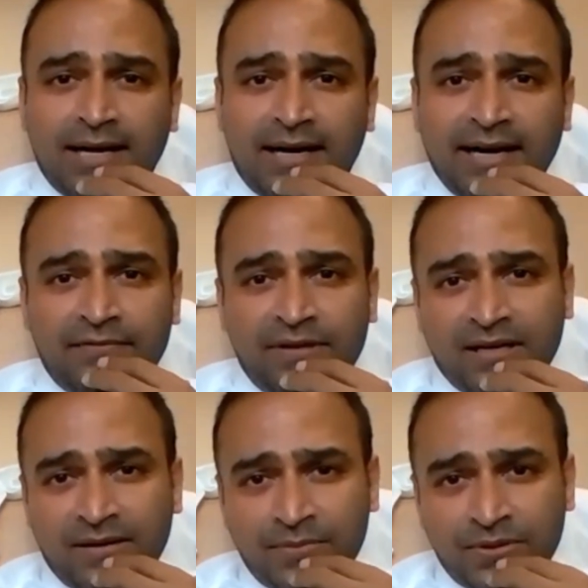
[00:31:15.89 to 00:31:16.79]
And
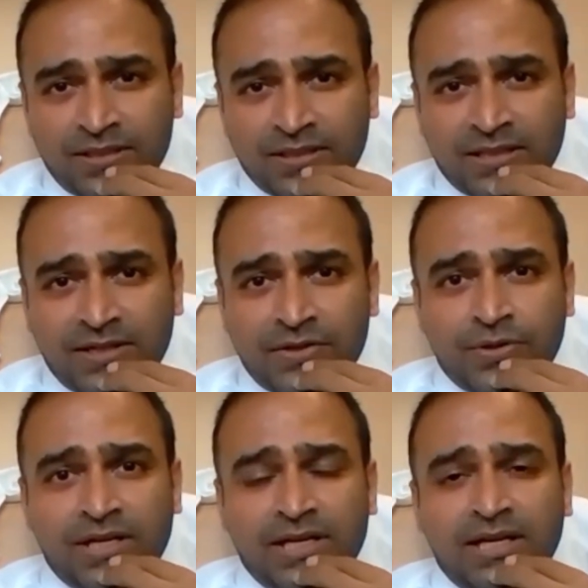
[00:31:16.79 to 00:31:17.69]
we come to this
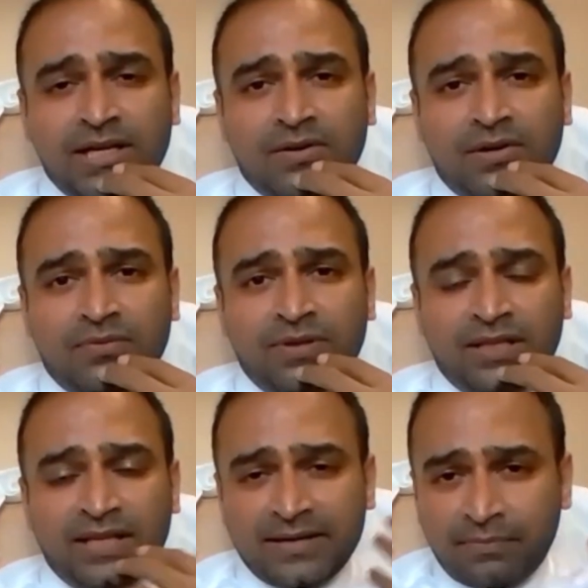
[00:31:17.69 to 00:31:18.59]
country
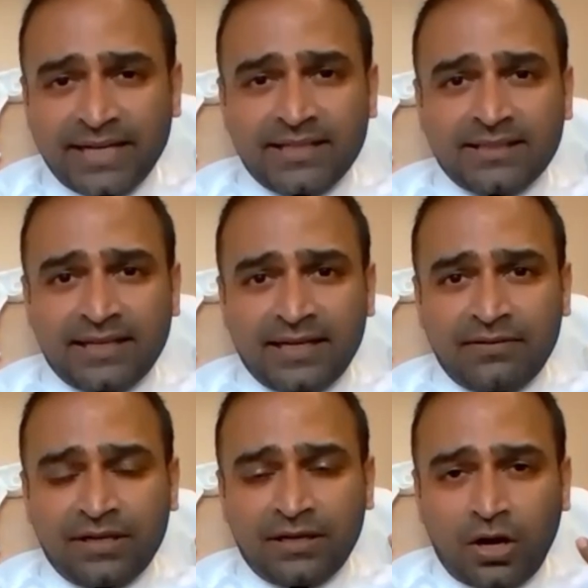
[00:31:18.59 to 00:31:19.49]
with that
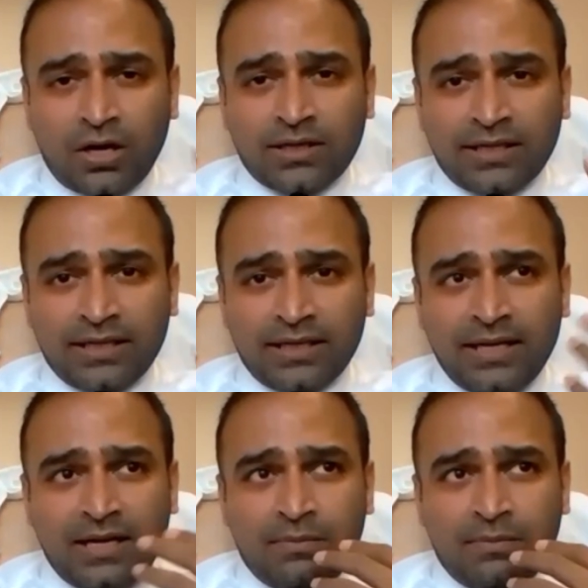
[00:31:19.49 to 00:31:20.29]
mindset, and we are locked in,